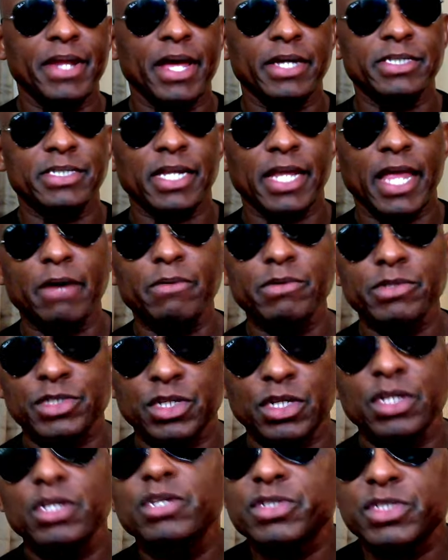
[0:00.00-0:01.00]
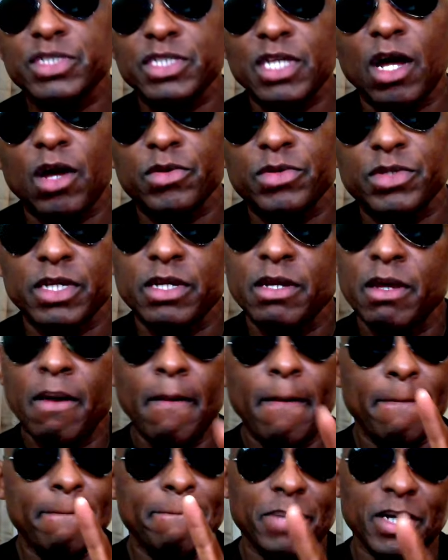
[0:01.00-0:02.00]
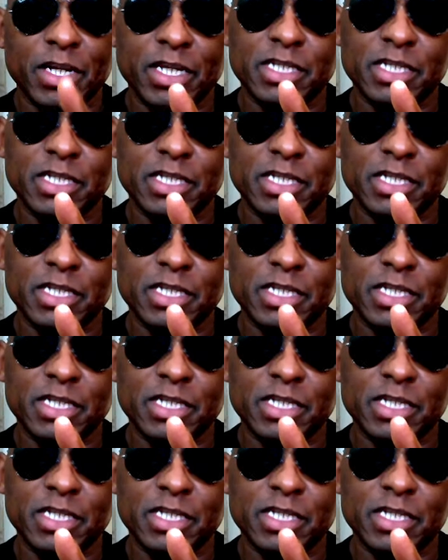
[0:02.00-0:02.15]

Now, his language is a little salty, but